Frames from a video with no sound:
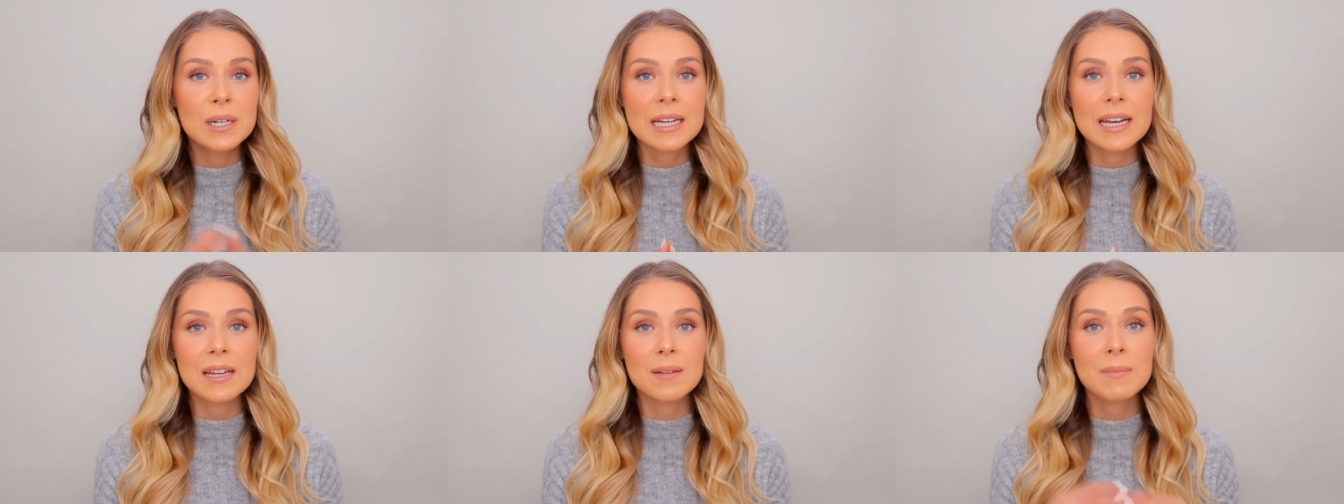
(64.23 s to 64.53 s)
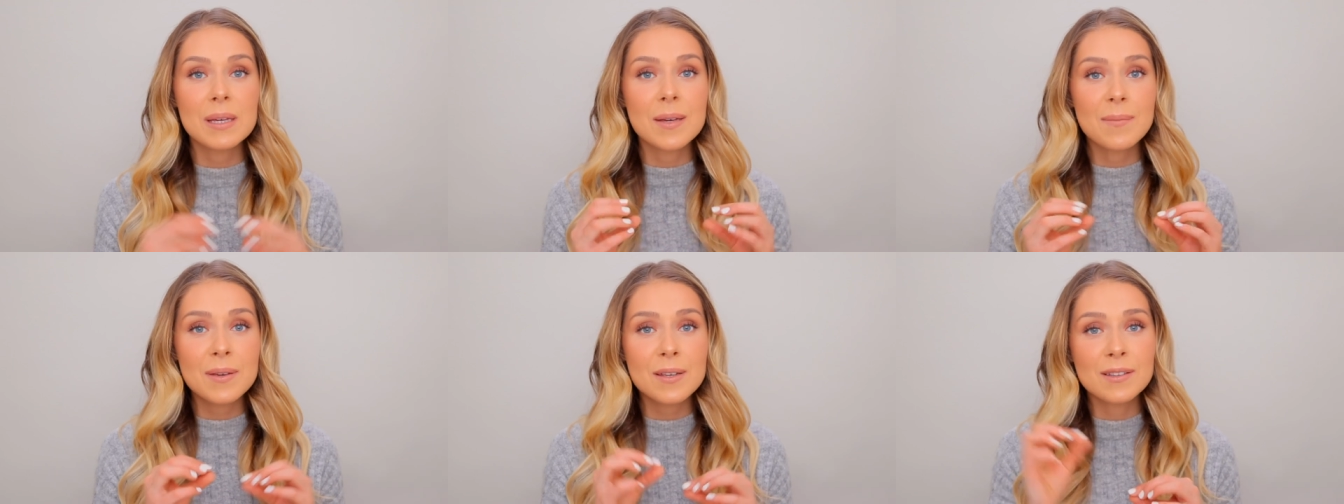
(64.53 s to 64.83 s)
it and
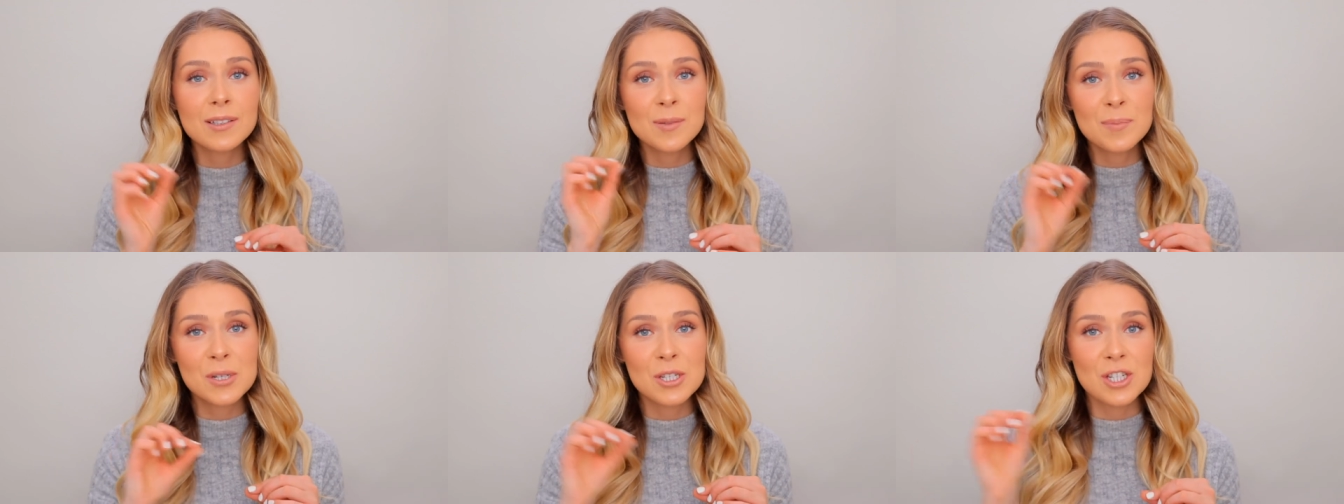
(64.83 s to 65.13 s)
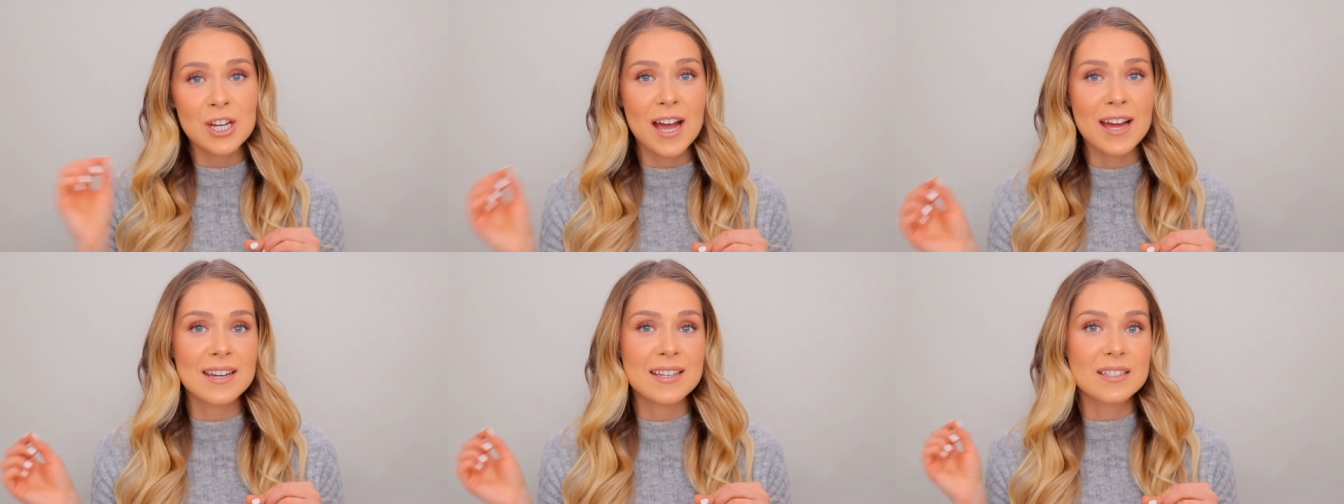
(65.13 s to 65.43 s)
maybe a little bit
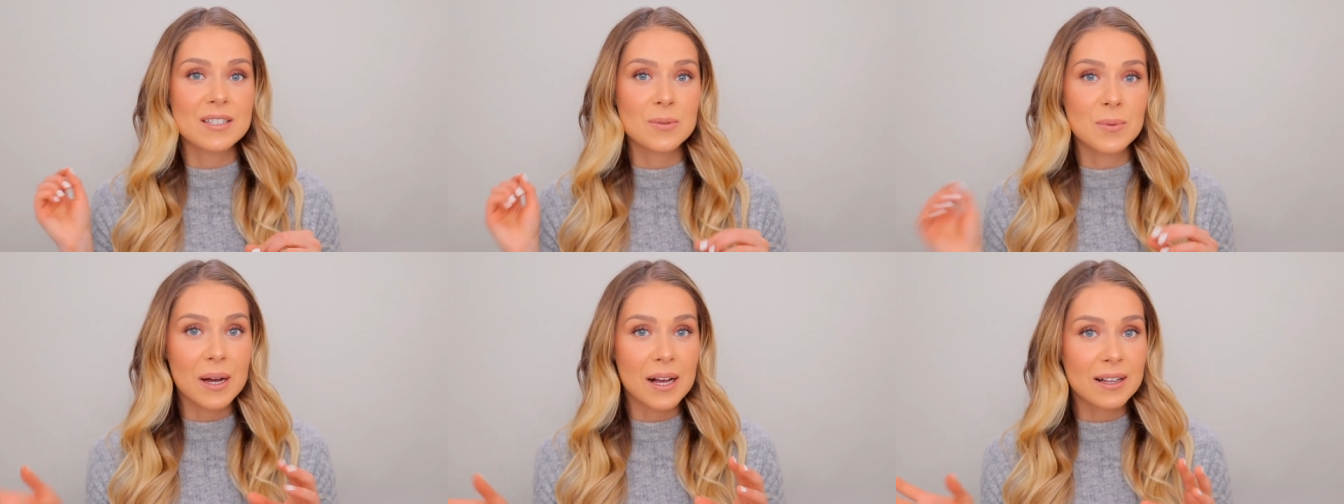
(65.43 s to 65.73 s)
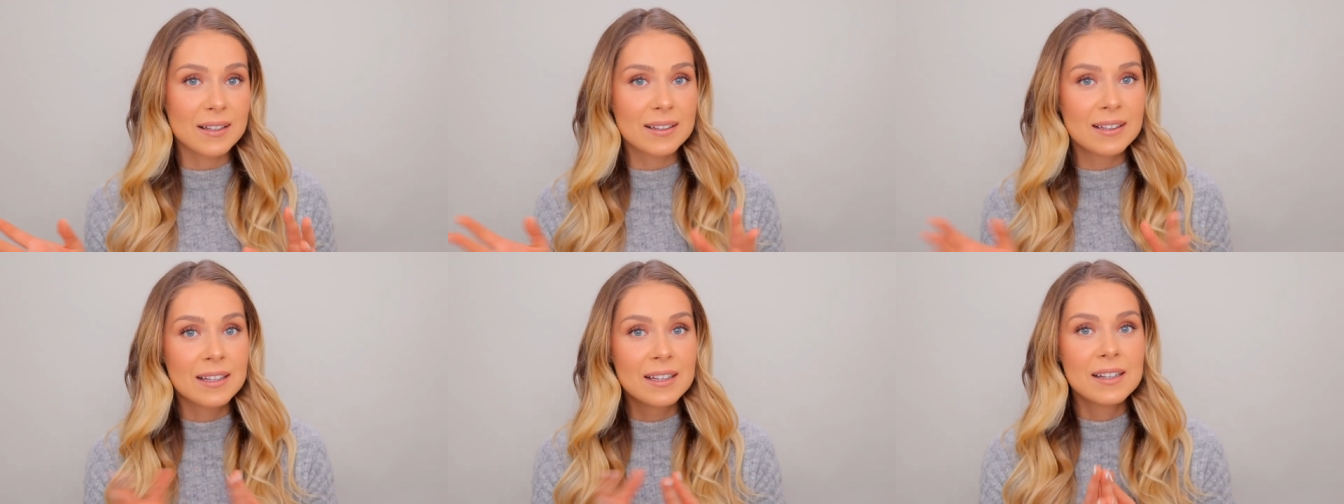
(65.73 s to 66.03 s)
chatty as
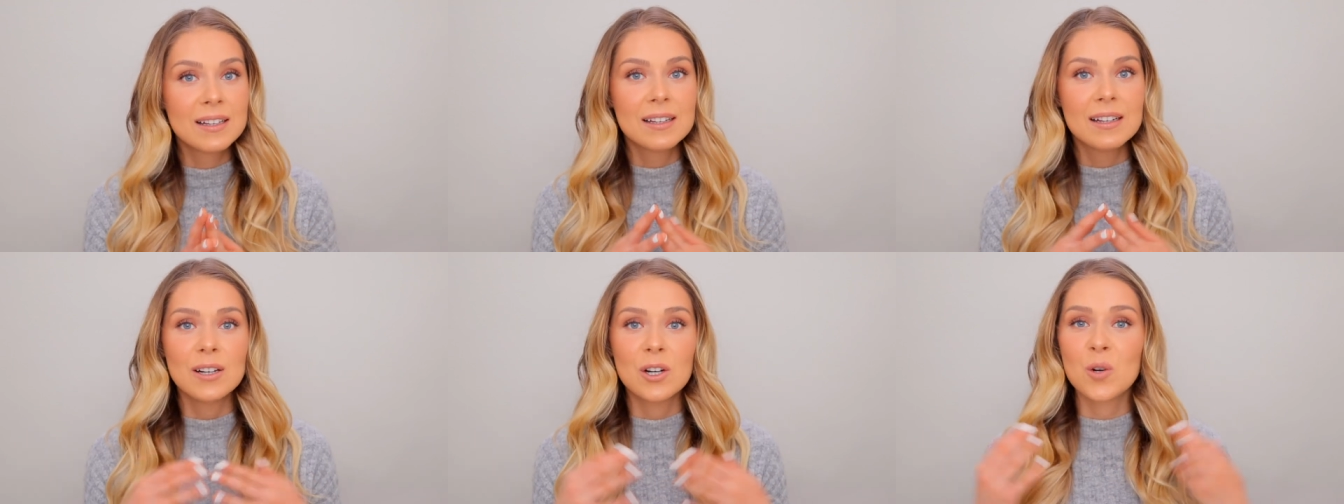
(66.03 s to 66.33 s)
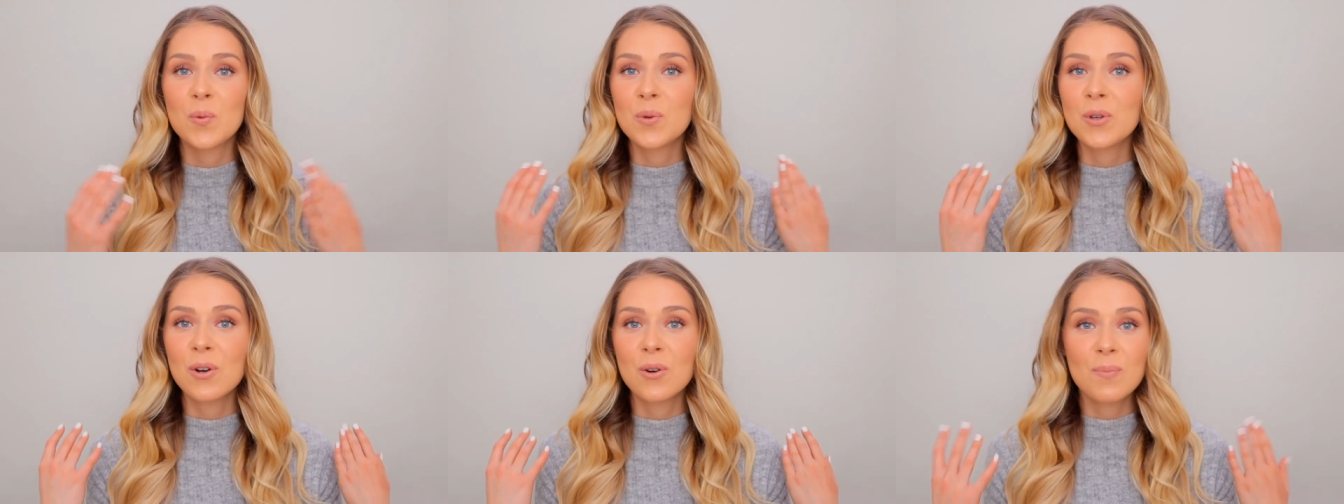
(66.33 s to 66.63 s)
well.
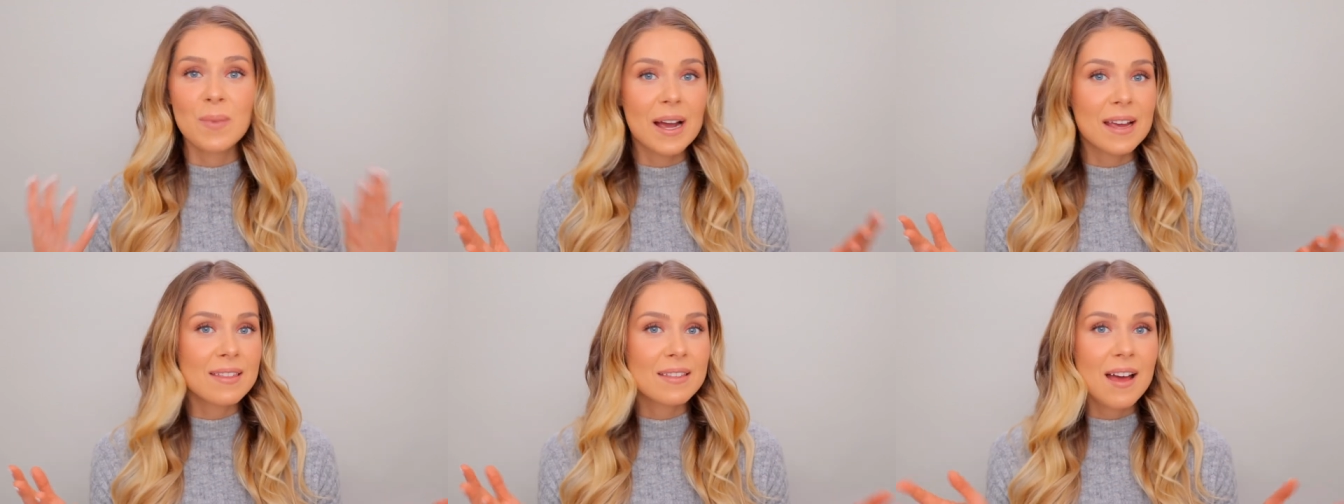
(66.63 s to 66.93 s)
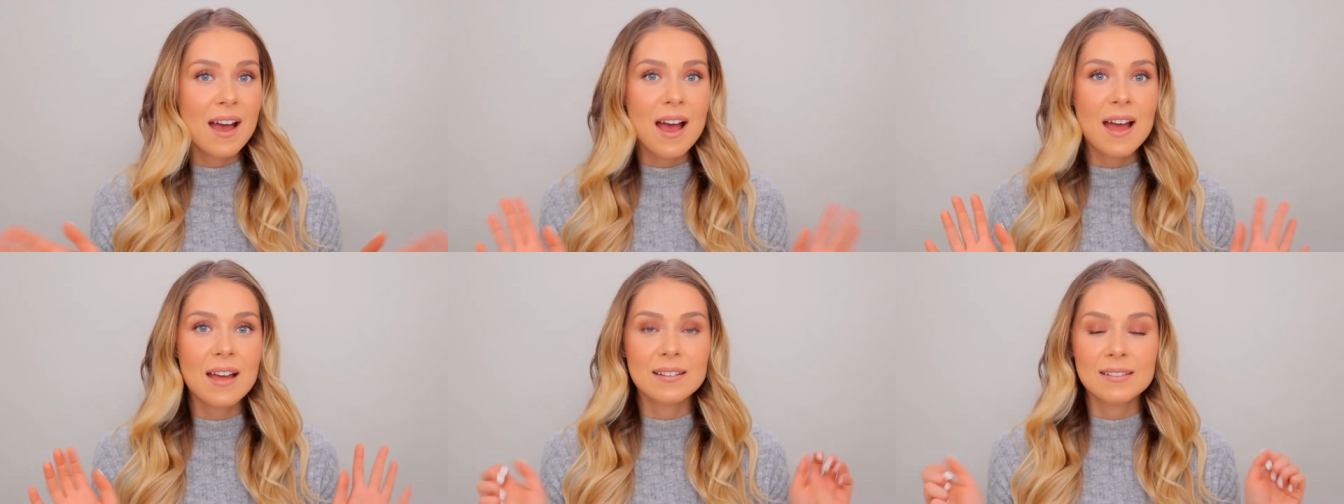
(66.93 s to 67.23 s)
Hope you don't mind
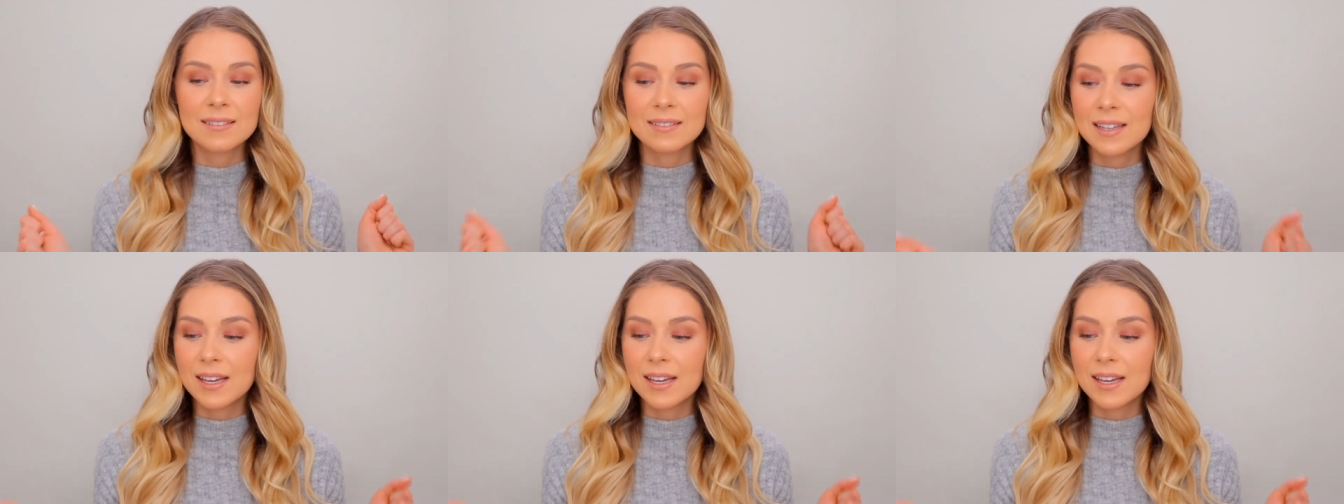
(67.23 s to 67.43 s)
that.